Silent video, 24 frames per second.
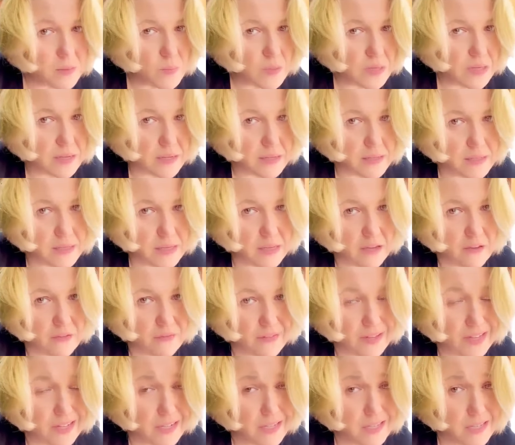because if
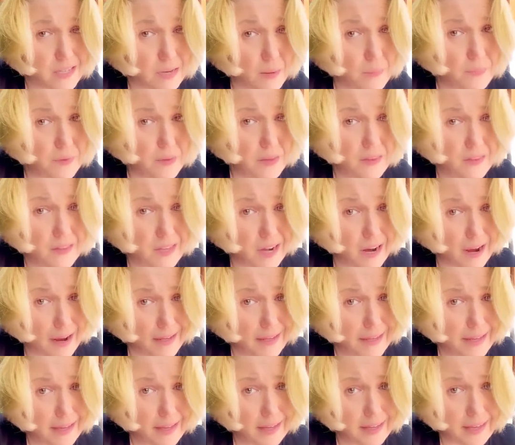it's something that I
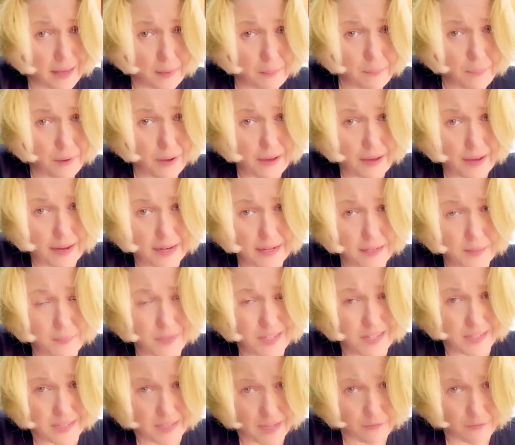can't get behind because